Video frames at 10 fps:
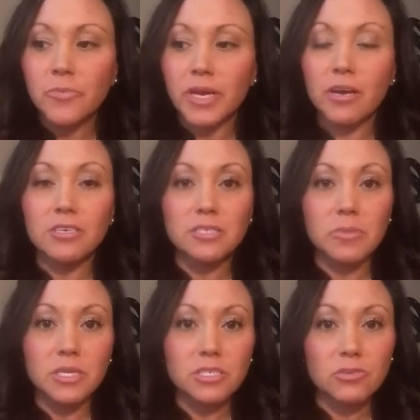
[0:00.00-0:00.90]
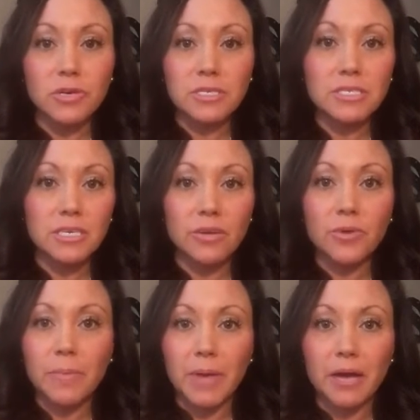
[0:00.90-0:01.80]
but I also made the choice to
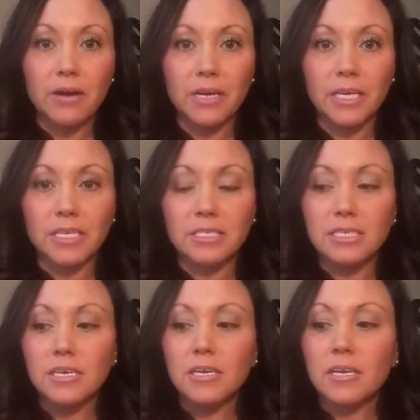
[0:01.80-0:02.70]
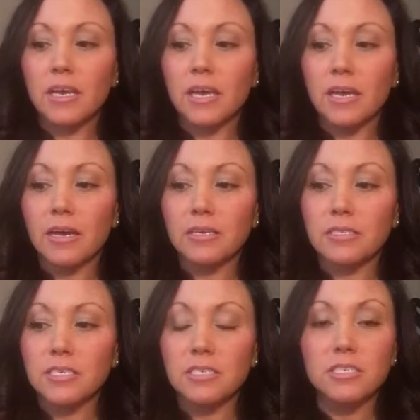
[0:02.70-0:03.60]
get right back on it
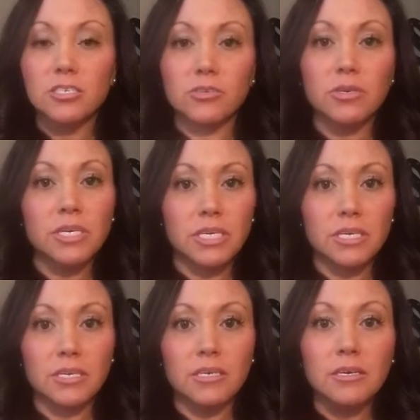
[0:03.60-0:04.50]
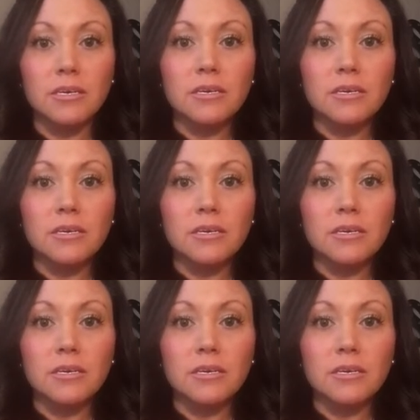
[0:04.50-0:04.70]
and to continue eating